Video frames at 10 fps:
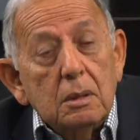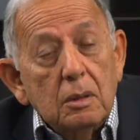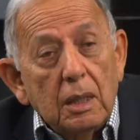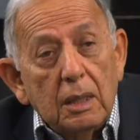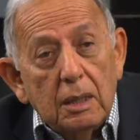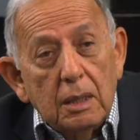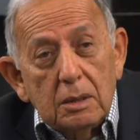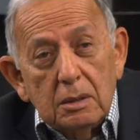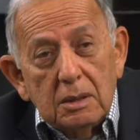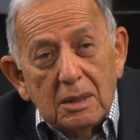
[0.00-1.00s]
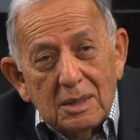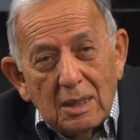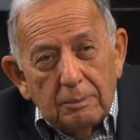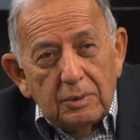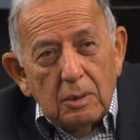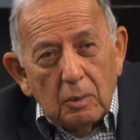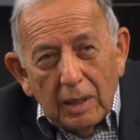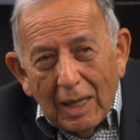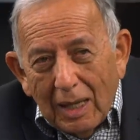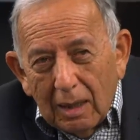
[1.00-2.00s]
the United Nations accepts the
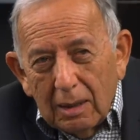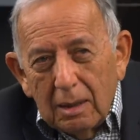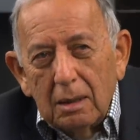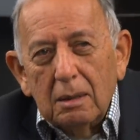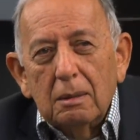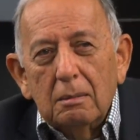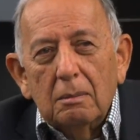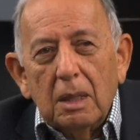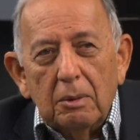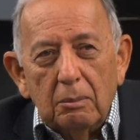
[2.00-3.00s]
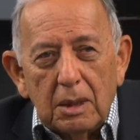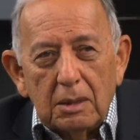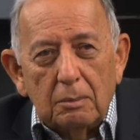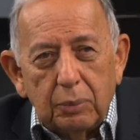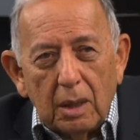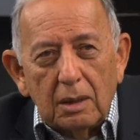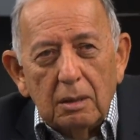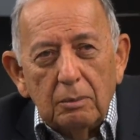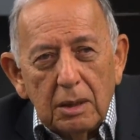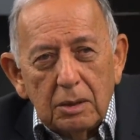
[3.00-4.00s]
reality and maybe makes a
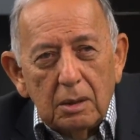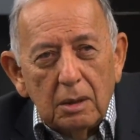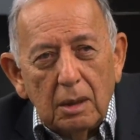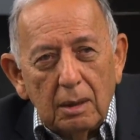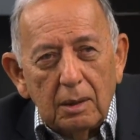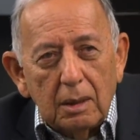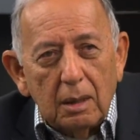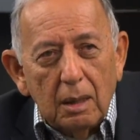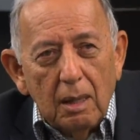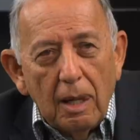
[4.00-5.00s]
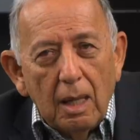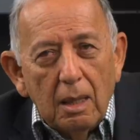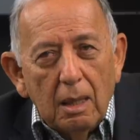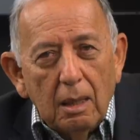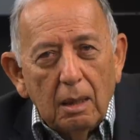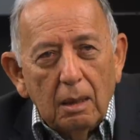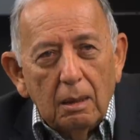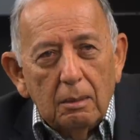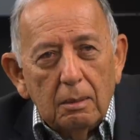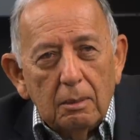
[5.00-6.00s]
proclamation, I think
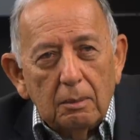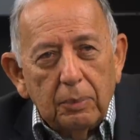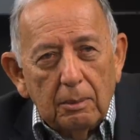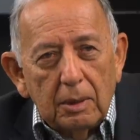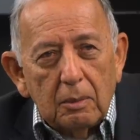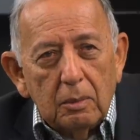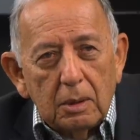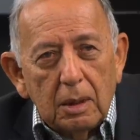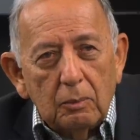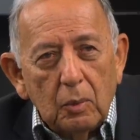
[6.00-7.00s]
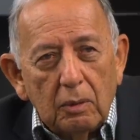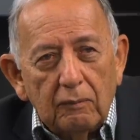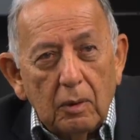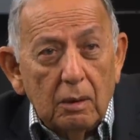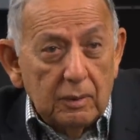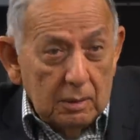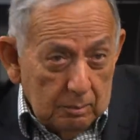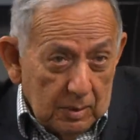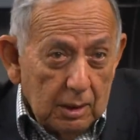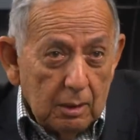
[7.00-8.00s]
uh, the public will get more involved and
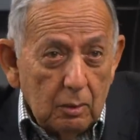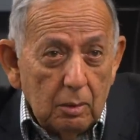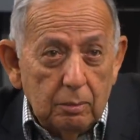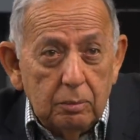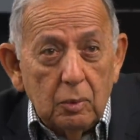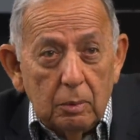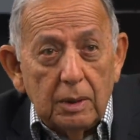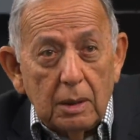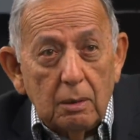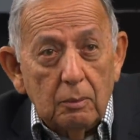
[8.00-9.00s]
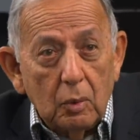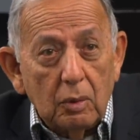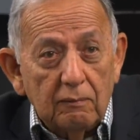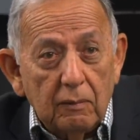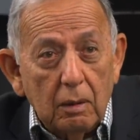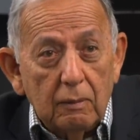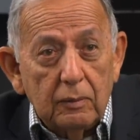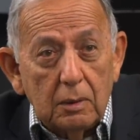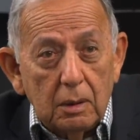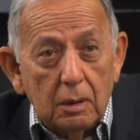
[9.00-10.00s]
the media will, will become more
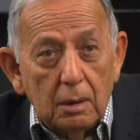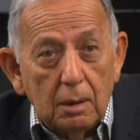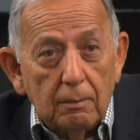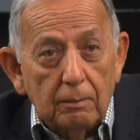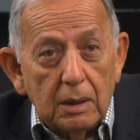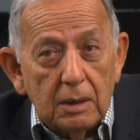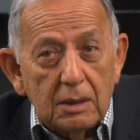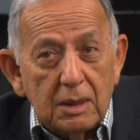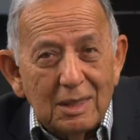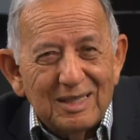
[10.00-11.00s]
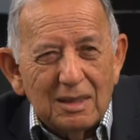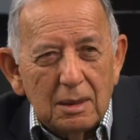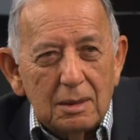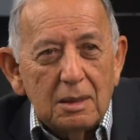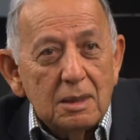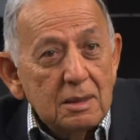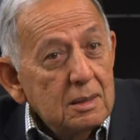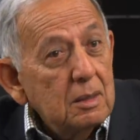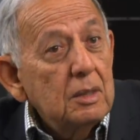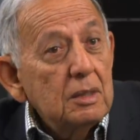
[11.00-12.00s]
involved in, um, in discussing this in a
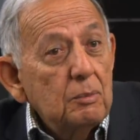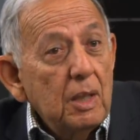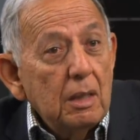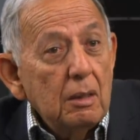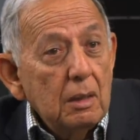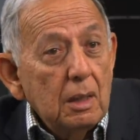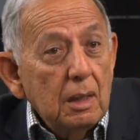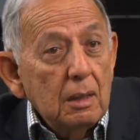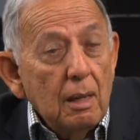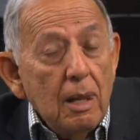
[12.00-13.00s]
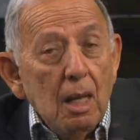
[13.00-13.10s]
serious manner and not,